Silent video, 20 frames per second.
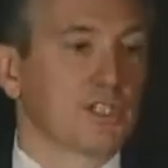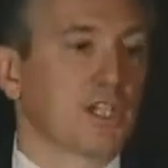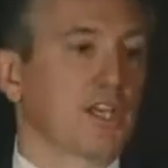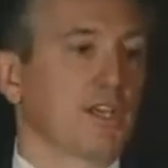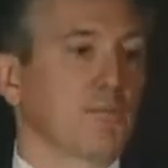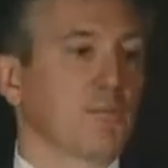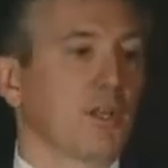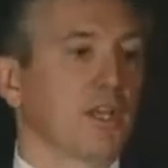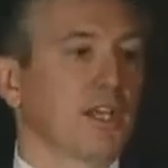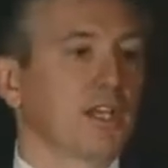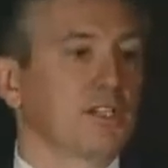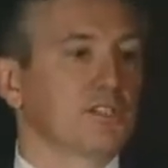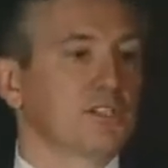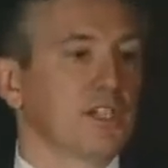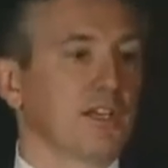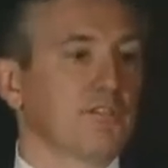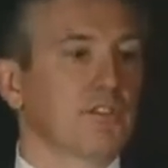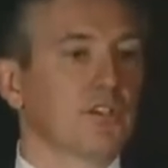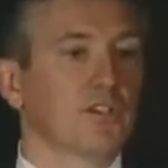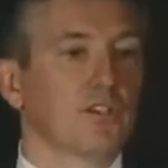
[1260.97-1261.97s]
take place
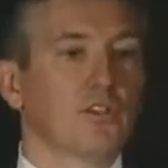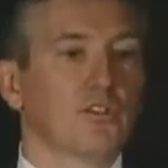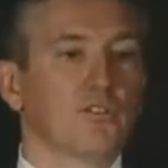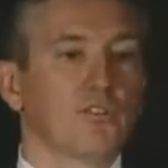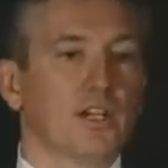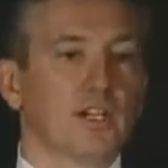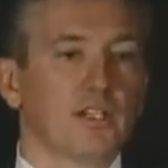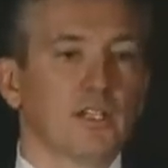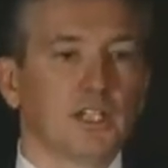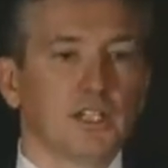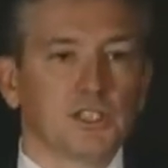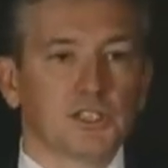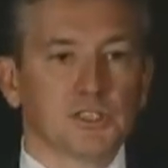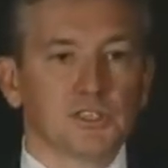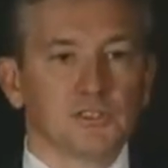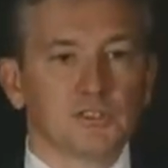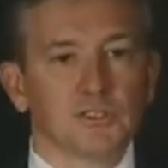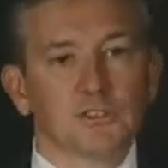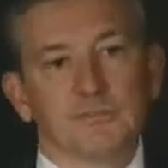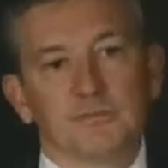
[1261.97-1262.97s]
after known
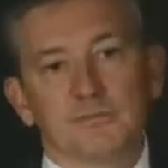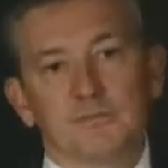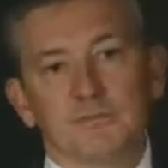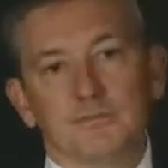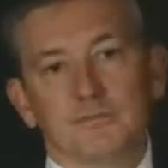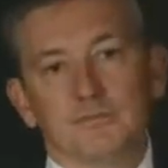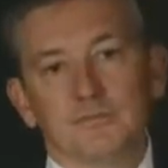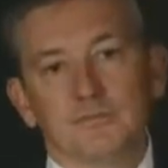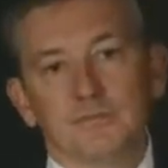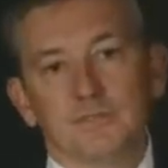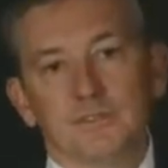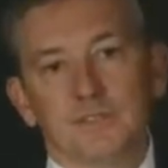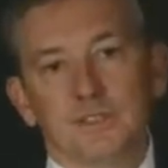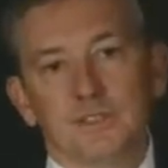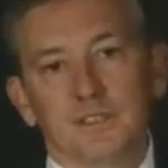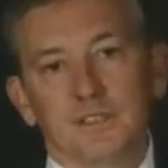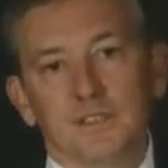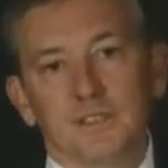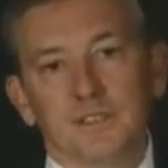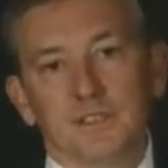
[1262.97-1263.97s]
violations?
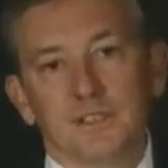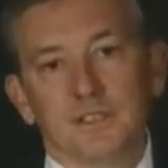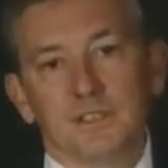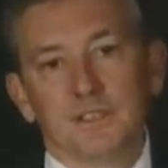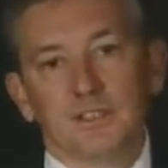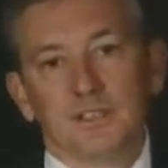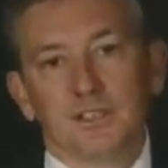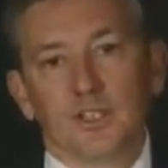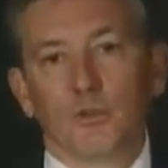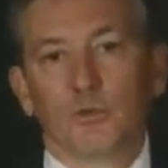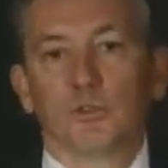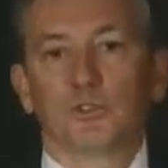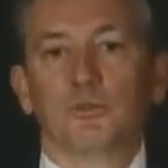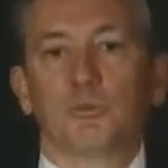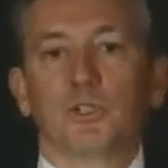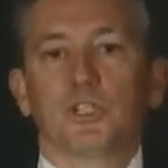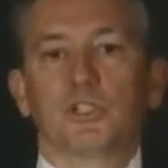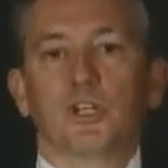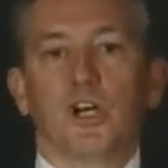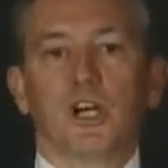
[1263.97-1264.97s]
In other words,
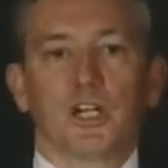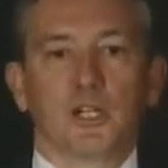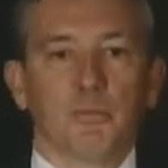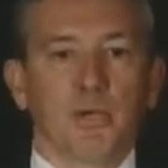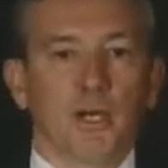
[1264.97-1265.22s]
we talk